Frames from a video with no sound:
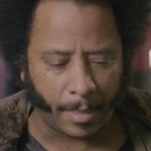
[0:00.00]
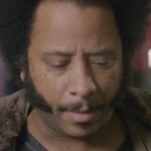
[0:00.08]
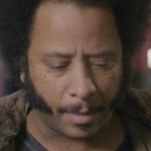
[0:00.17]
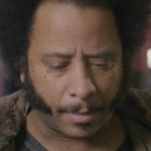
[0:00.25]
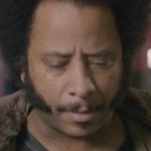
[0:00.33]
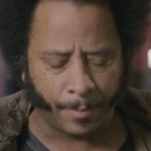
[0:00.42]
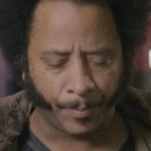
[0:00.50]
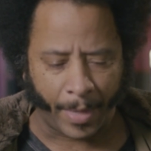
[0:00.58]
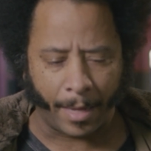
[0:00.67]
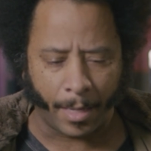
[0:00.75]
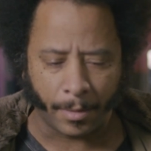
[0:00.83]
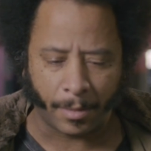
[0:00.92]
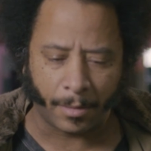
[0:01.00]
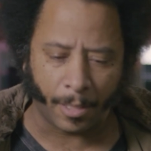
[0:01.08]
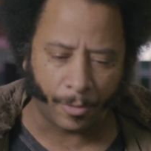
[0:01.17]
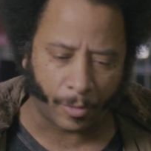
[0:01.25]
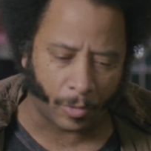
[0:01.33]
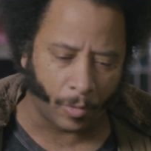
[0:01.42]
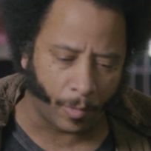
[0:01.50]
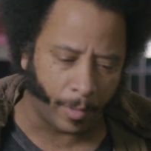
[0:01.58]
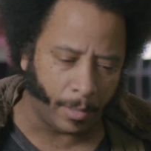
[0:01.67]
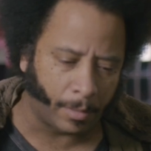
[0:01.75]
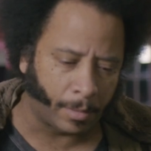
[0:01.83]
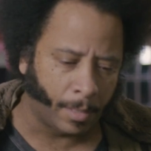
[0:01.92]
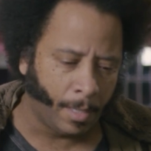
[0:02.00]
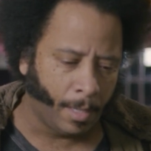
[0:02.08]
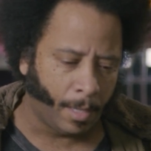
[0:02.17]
say this. I like to tell stories